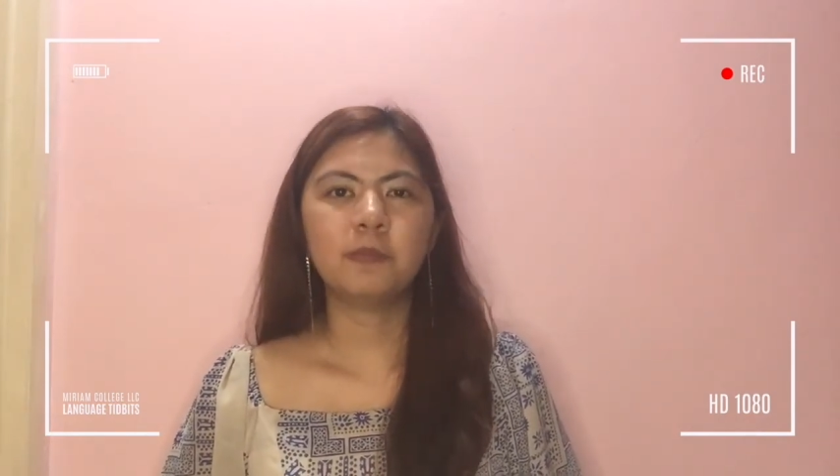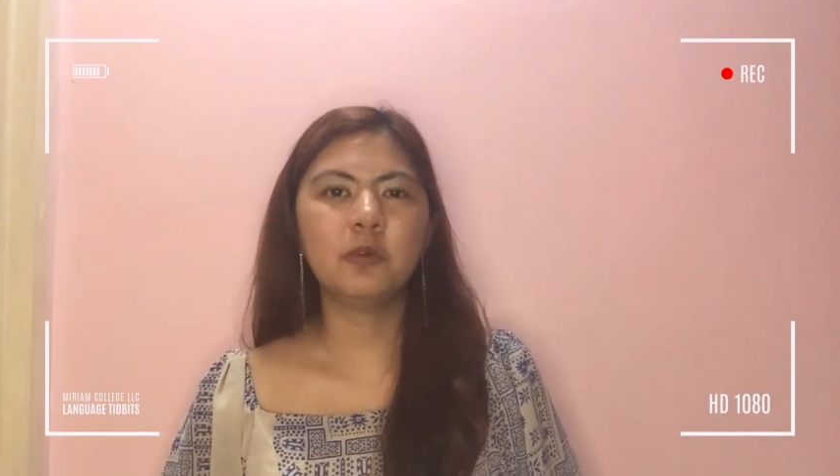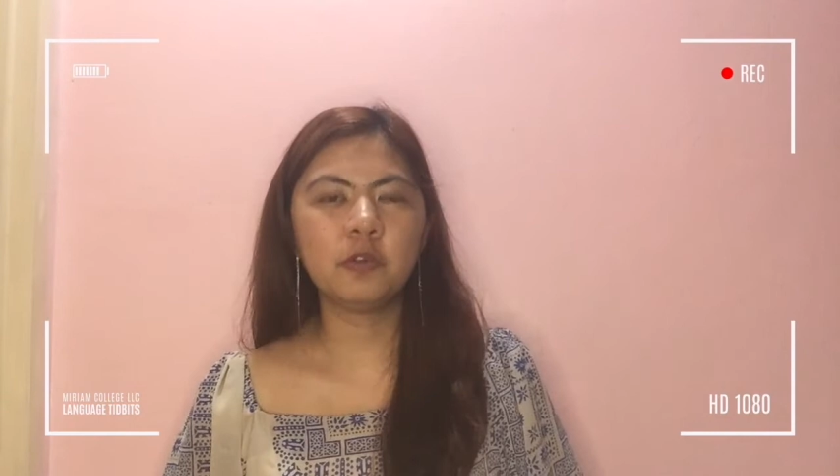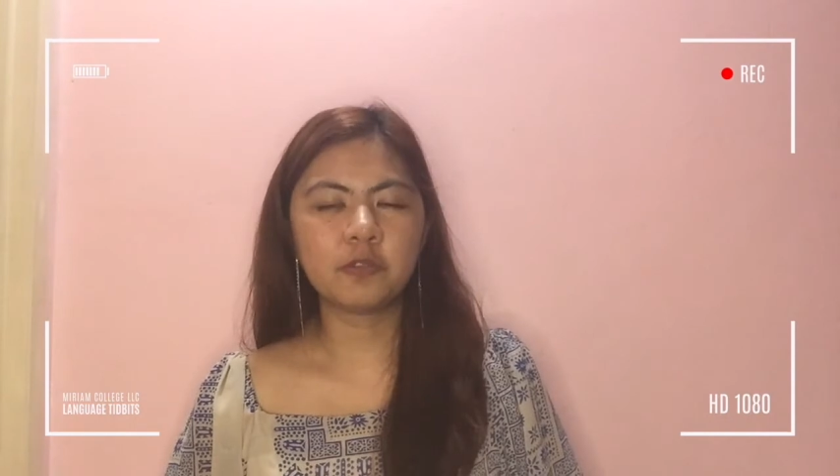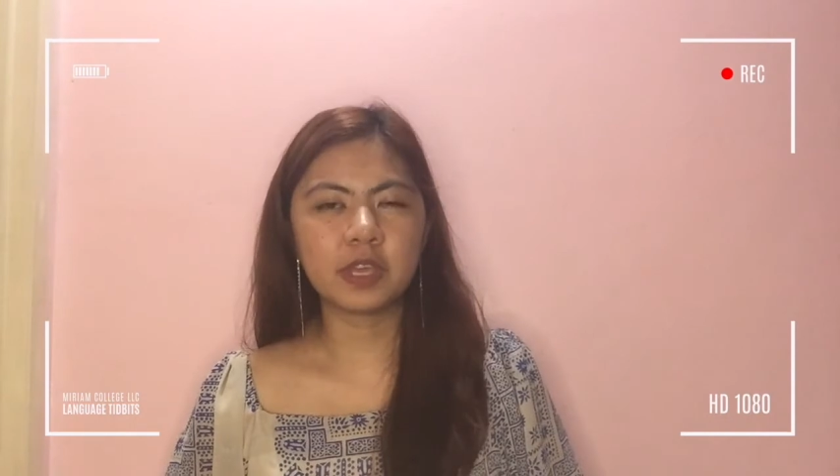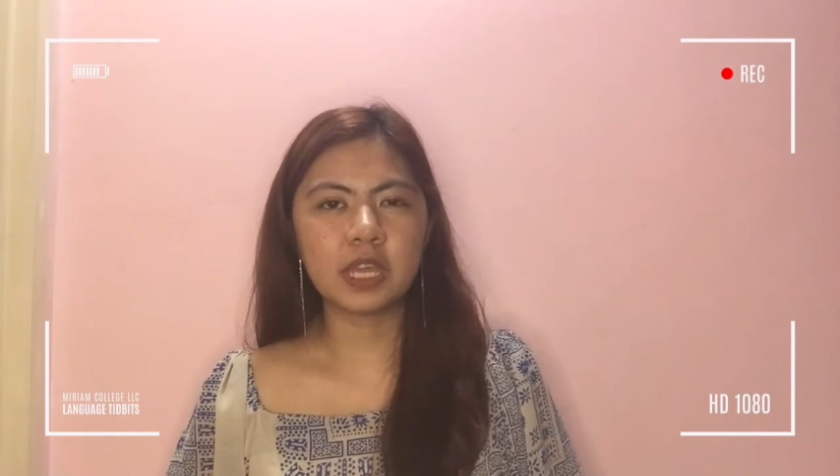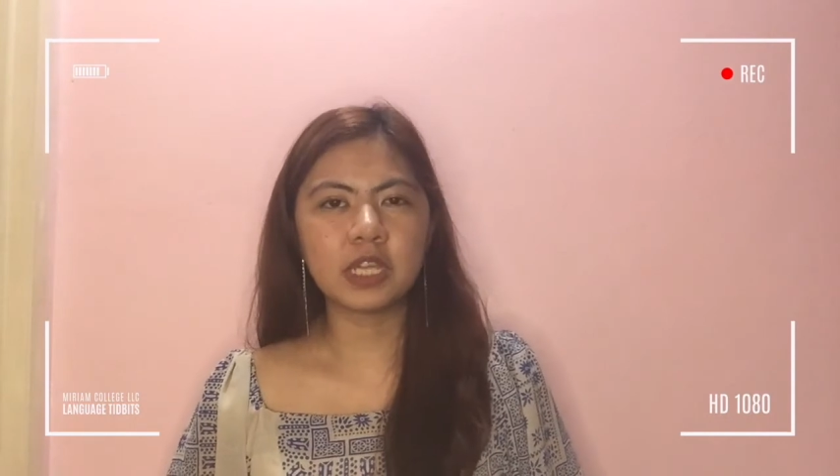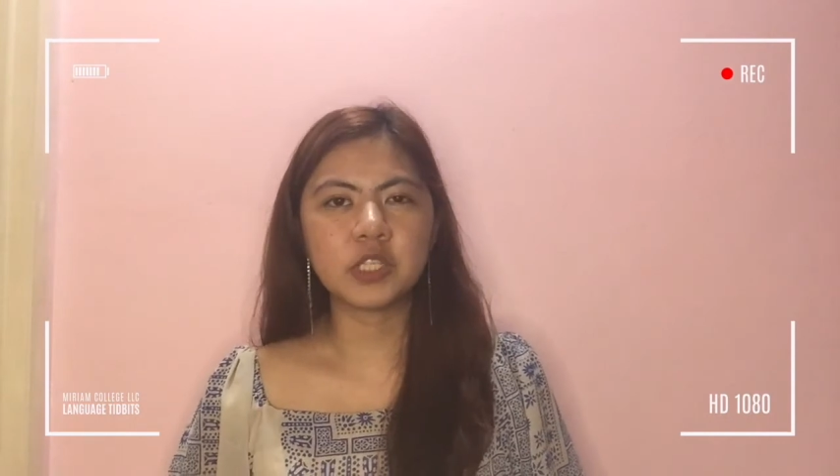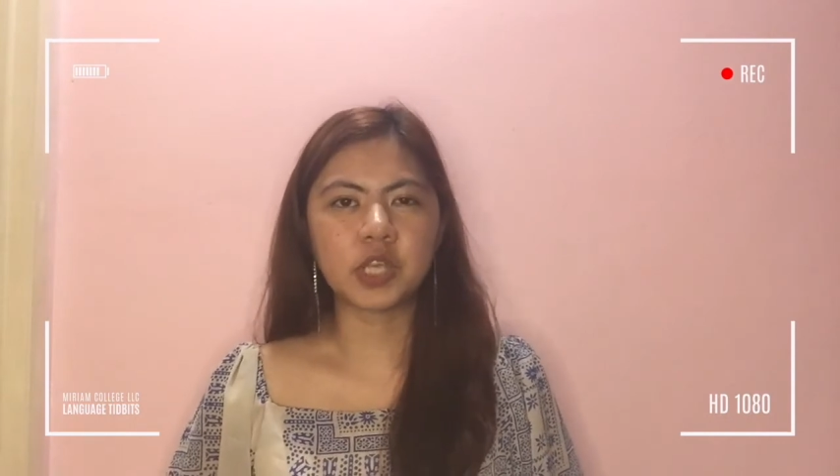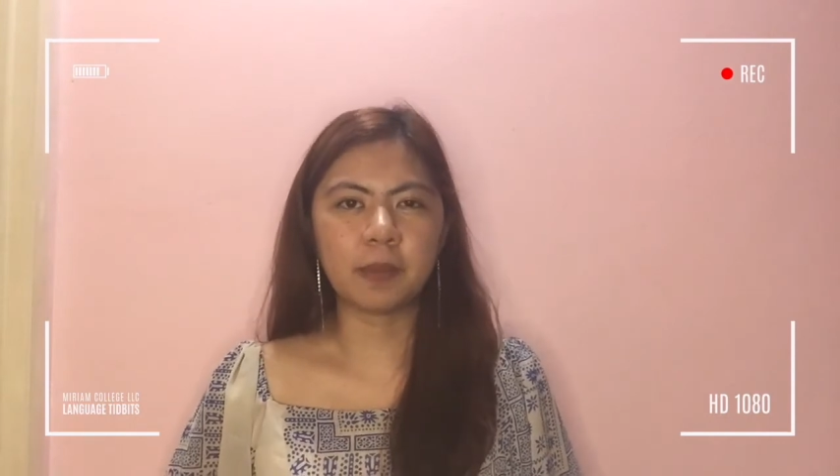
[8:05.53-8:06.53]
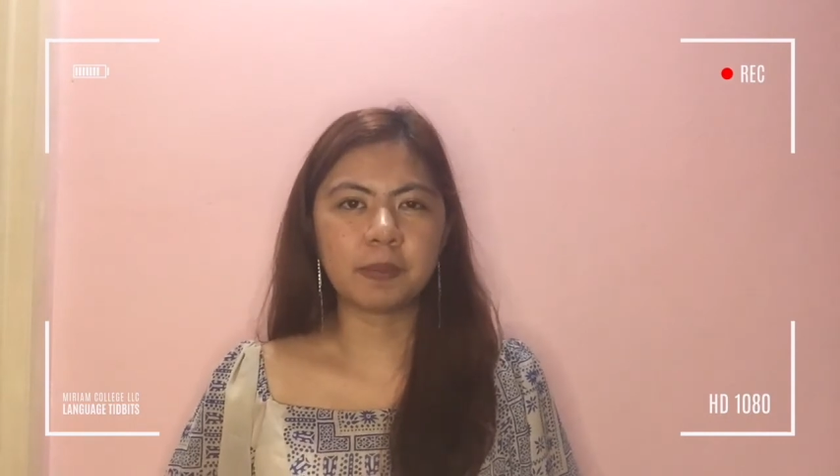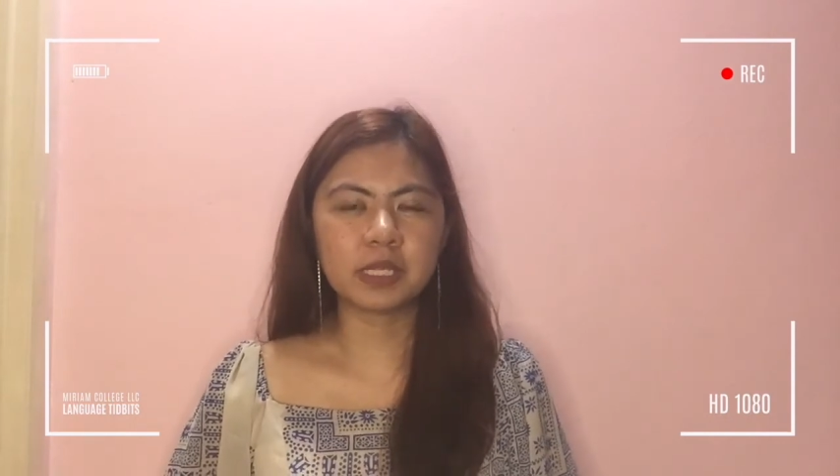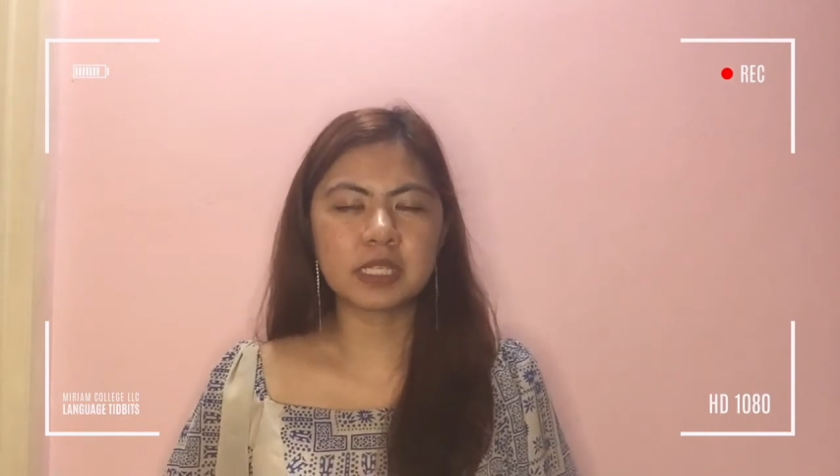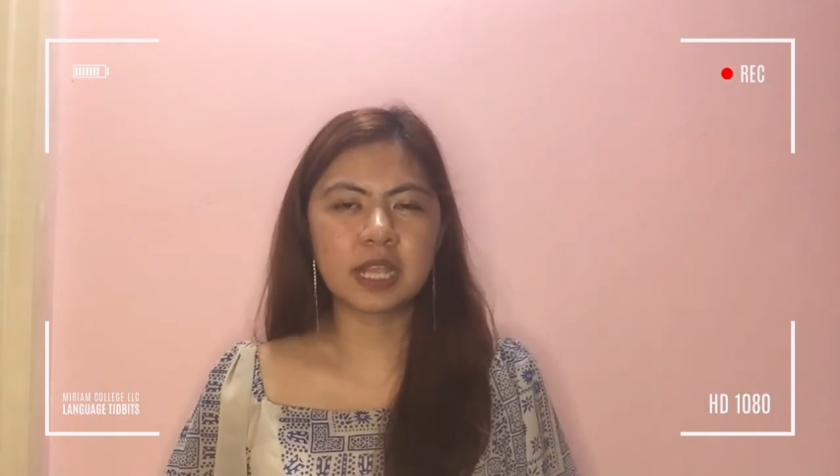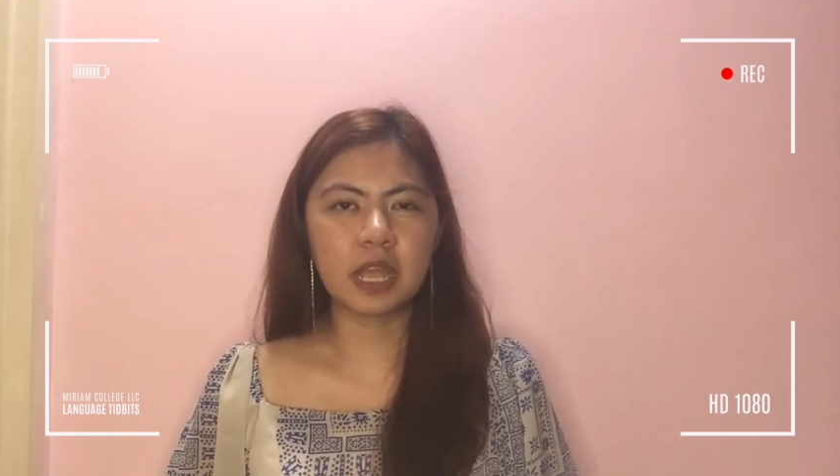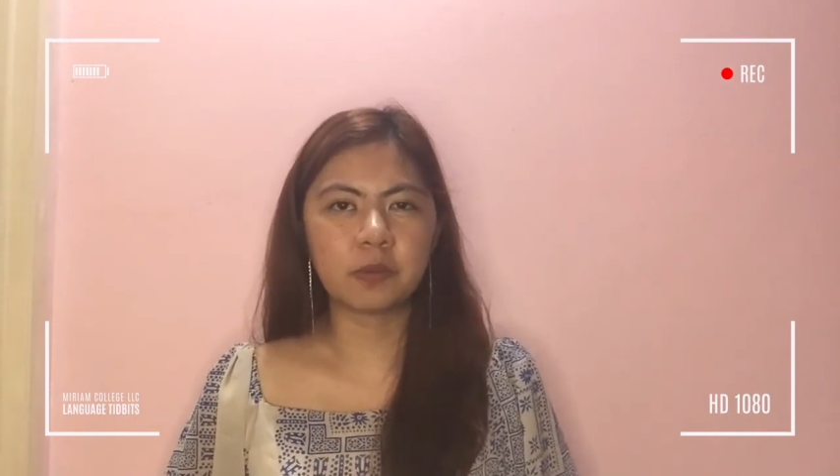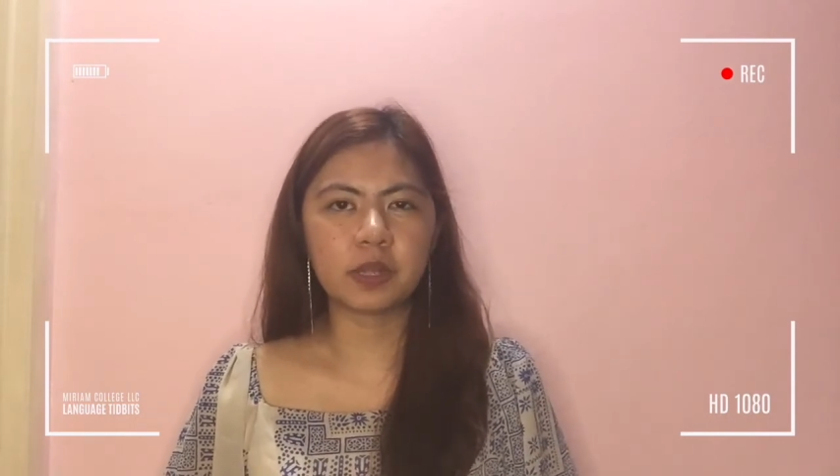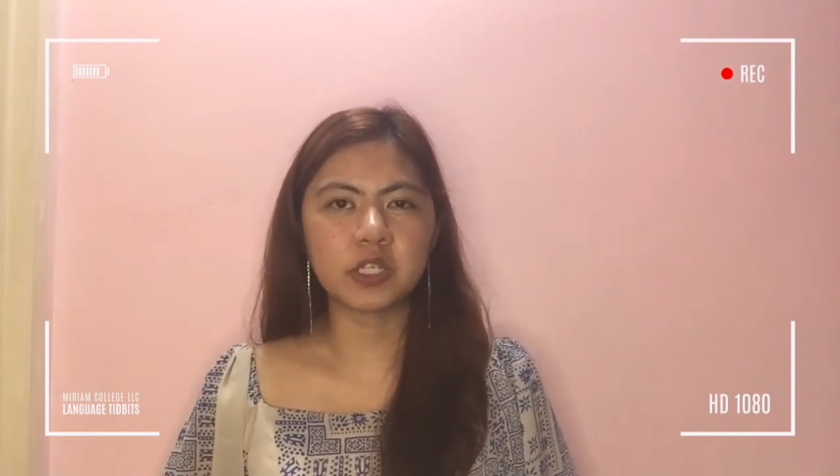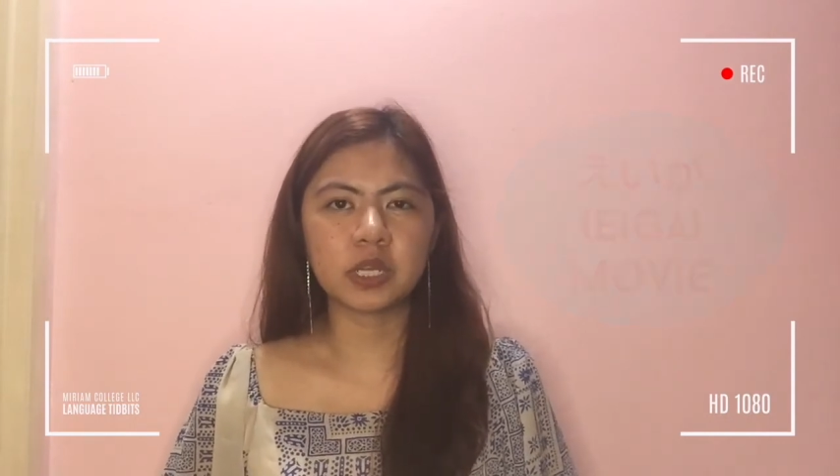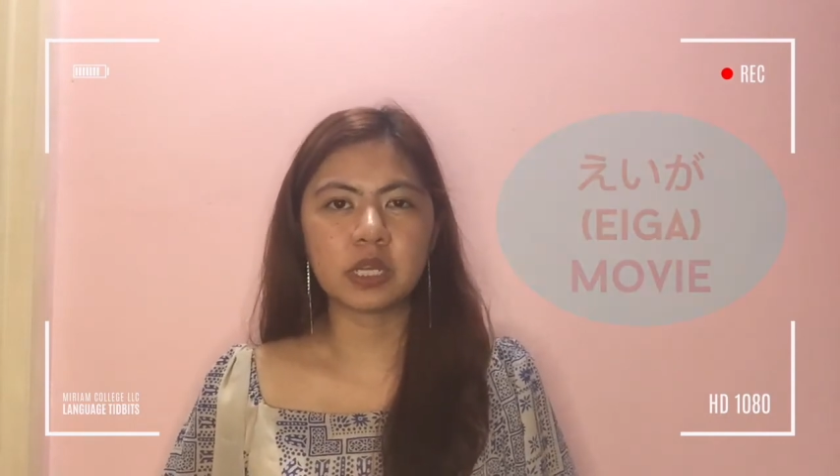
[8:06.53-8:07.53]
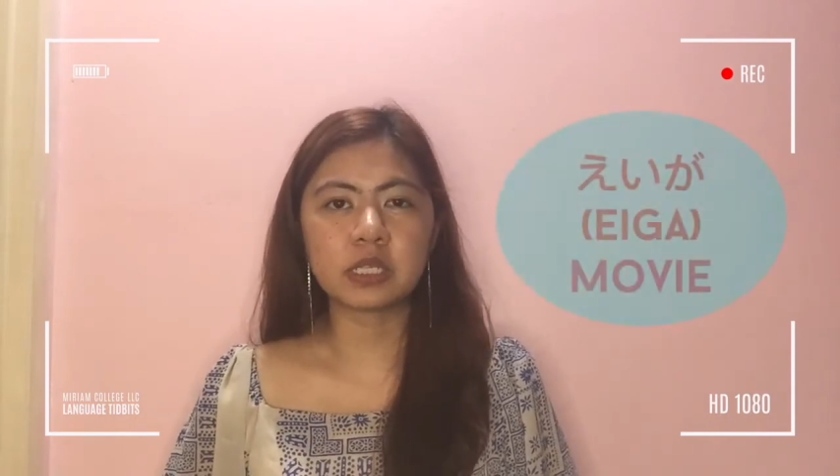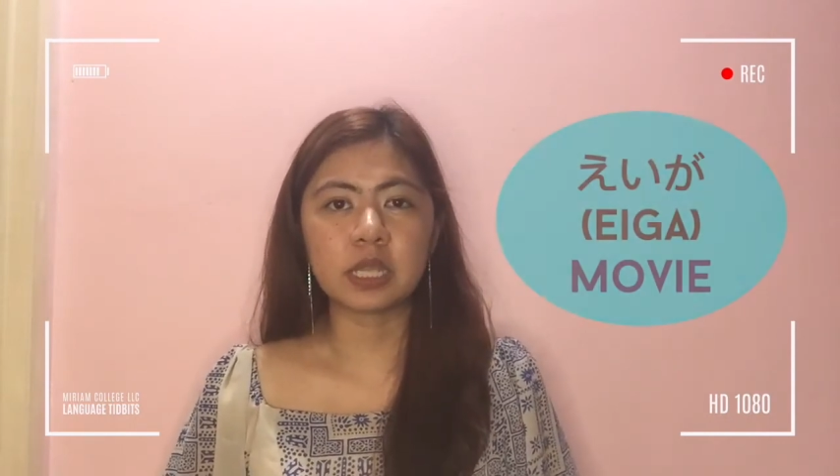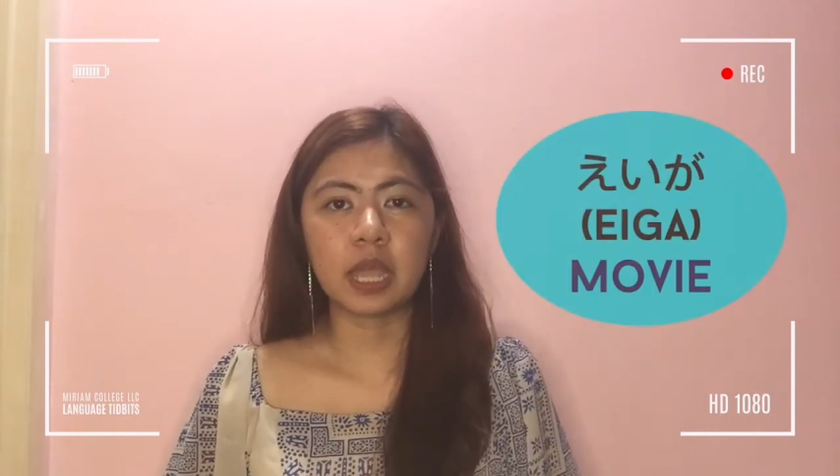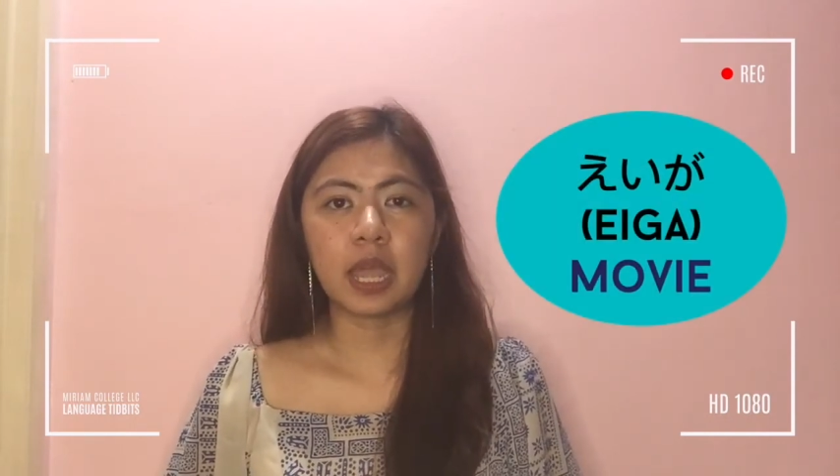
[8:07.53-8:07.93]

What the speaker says: Movie in Japanese language is